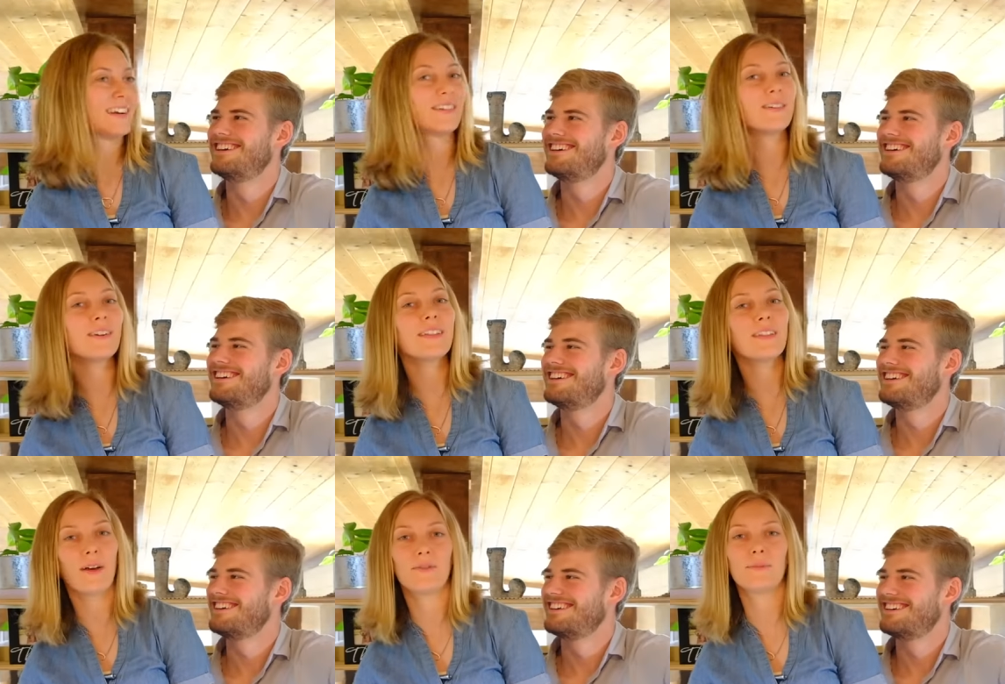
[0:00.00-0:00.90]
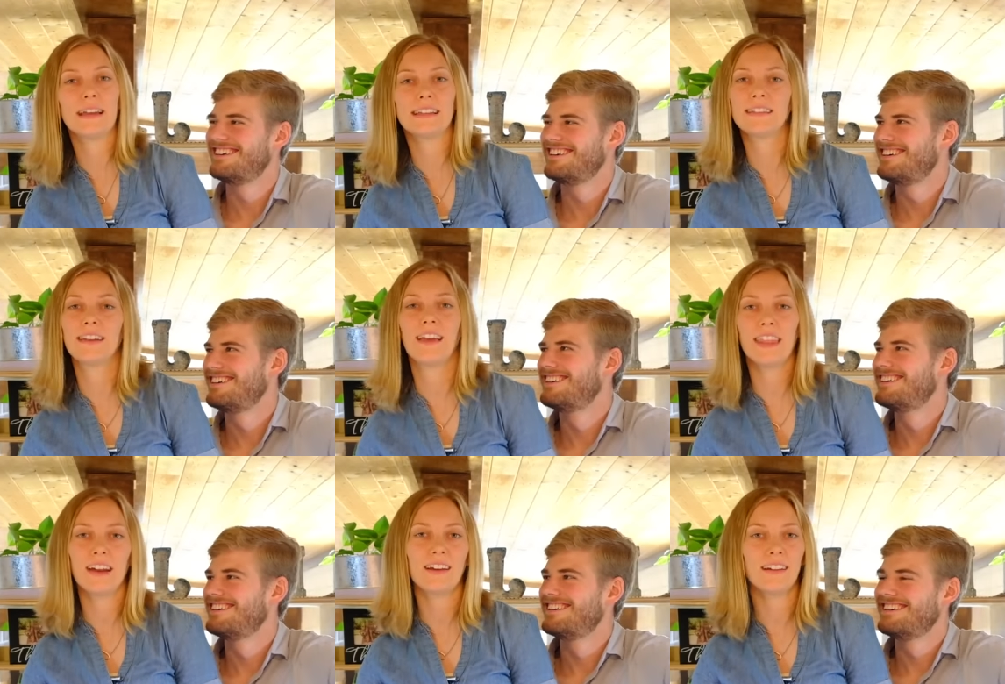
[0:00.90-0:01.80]
Speaker 1: we really love being
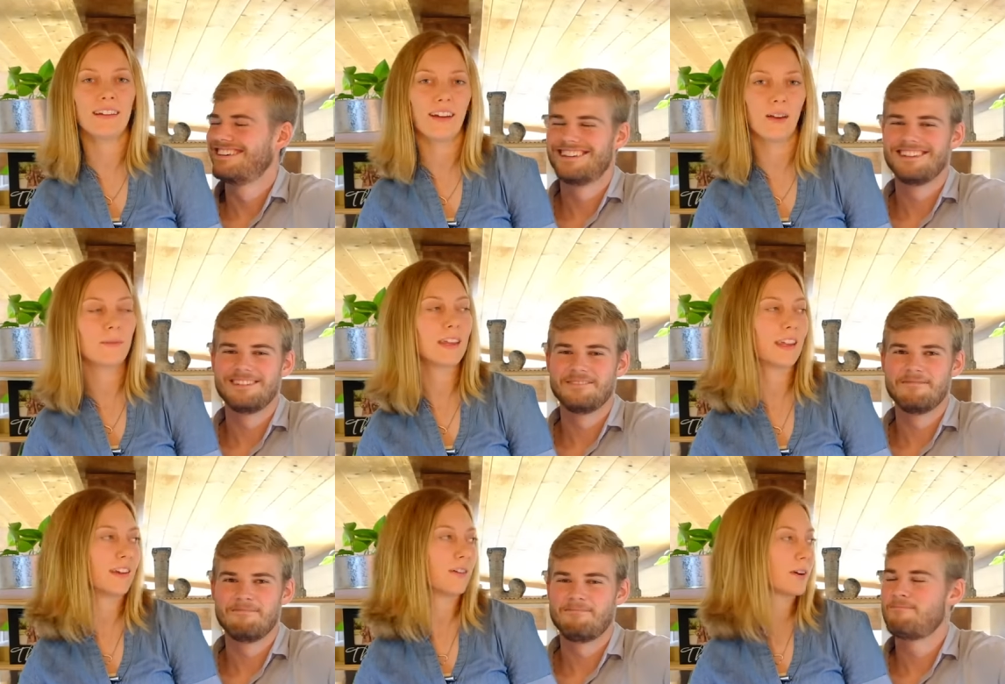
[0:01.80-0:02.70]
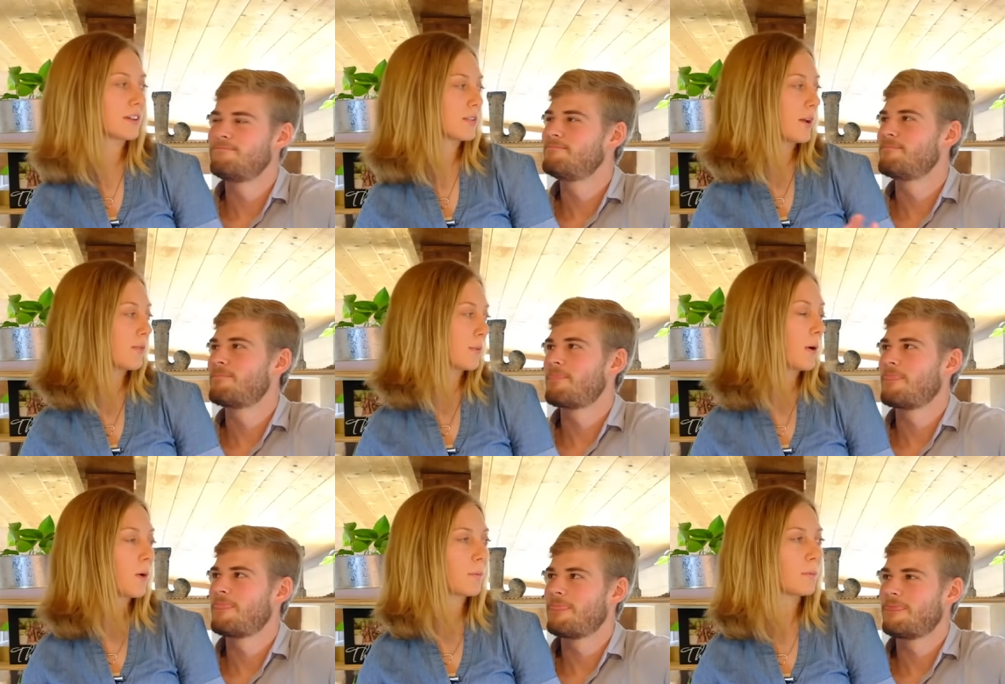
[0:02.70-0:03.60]
together. Um, he works away from
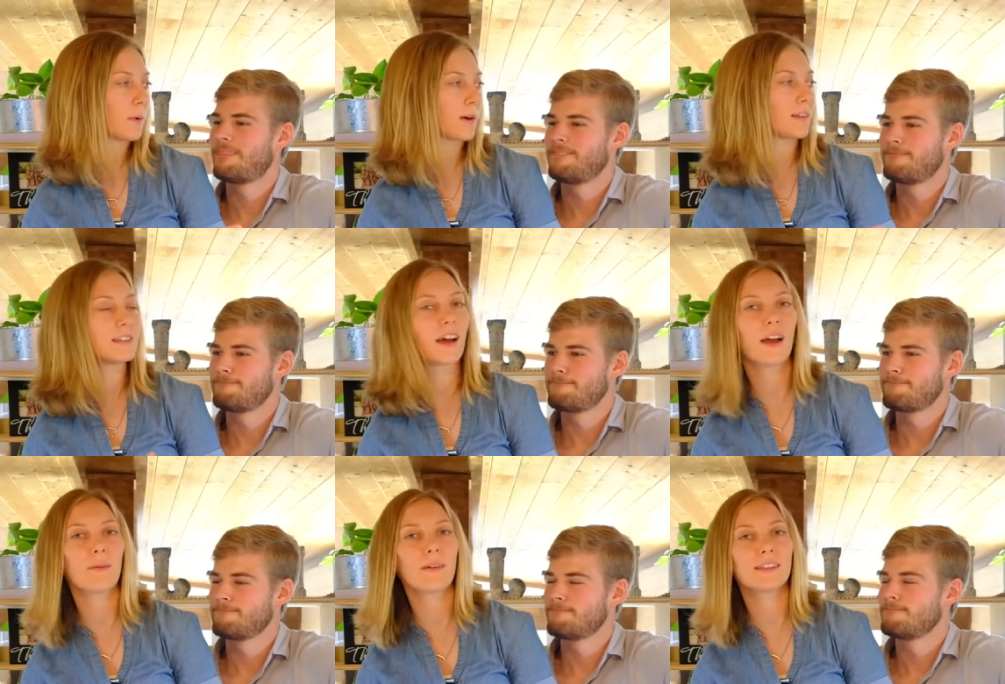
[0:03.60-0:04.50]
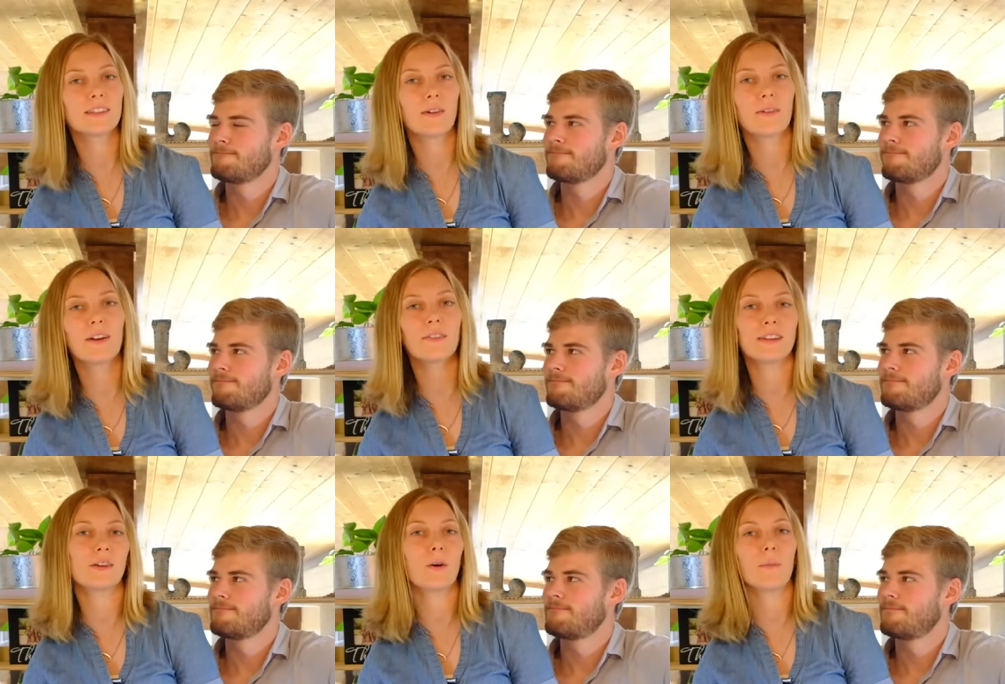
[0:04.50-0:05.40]
home part of the time, and so whenever
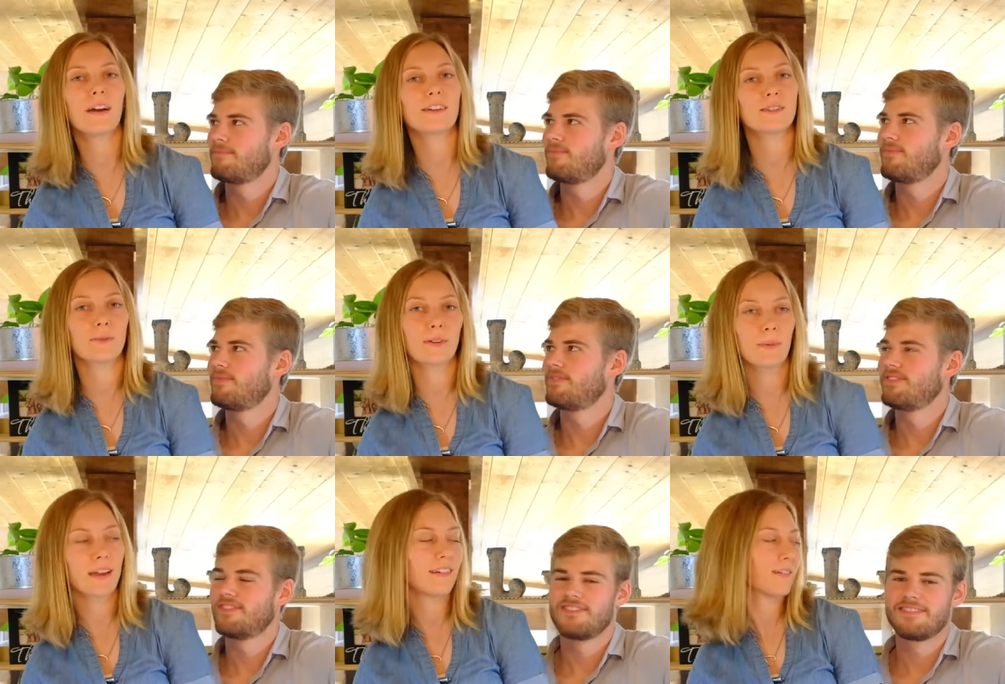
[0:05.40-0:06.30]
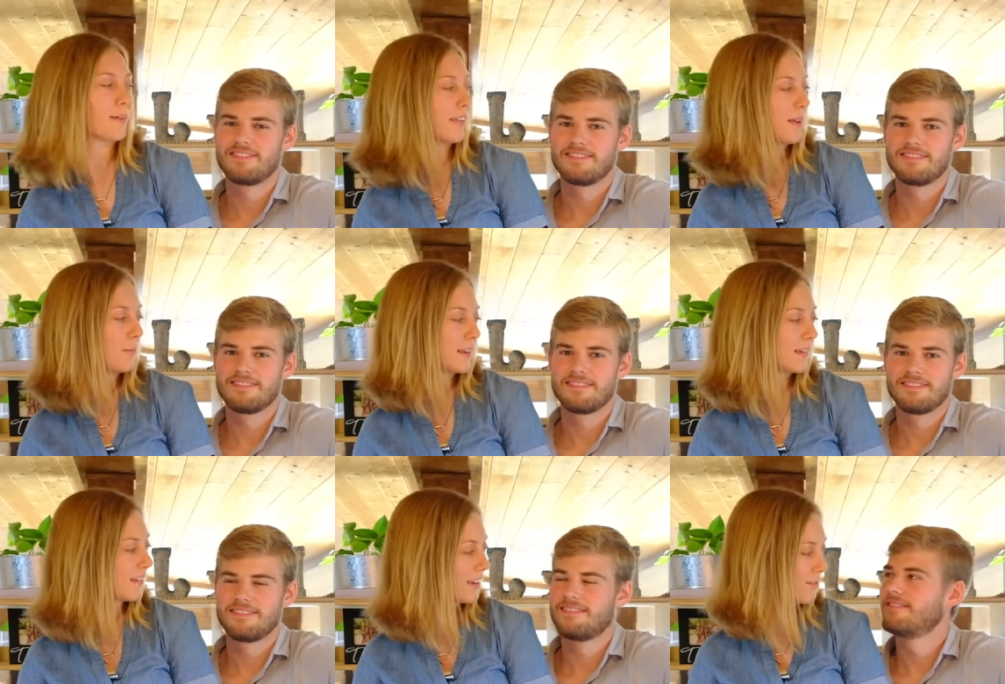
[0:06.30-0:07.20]
he's home, I just want to be with him,
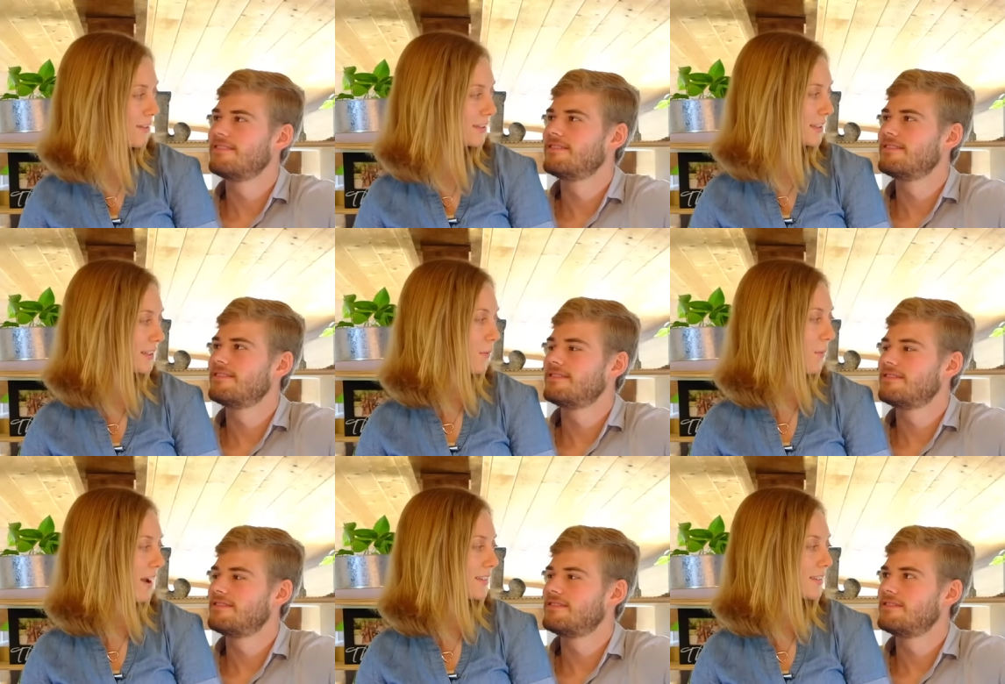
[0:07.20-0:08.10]
and he feels the same way.